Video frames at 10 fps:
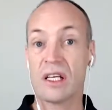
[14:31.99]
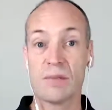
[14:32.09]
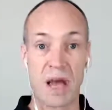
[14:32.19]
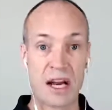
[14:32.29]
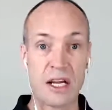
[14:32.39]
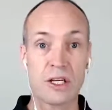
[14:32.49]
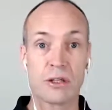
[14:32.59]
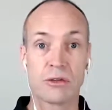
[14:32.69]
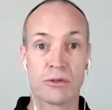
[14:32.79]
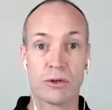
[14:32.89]
managed
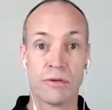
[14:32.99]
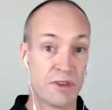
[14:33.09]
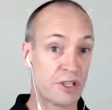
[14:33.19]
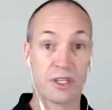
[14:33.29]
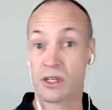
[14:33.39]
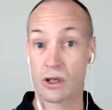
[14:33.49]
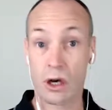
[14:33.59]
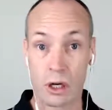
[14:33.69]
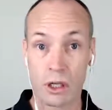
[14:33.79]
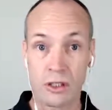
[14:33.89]
through visiting a
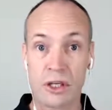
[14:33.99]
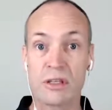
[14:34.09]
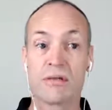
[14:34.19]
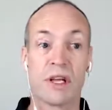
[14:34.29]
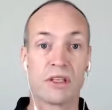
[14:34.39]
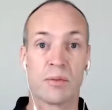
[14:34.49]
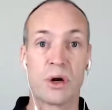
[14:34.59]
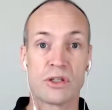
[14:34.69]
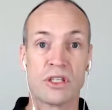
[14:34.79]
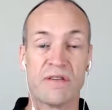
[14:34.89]
psychologist, that's a
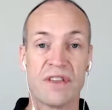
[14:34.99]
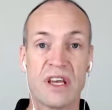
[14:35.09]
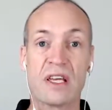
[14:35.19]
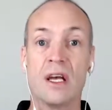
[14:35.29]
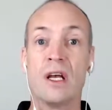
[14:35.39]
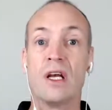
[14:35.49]
positive thing.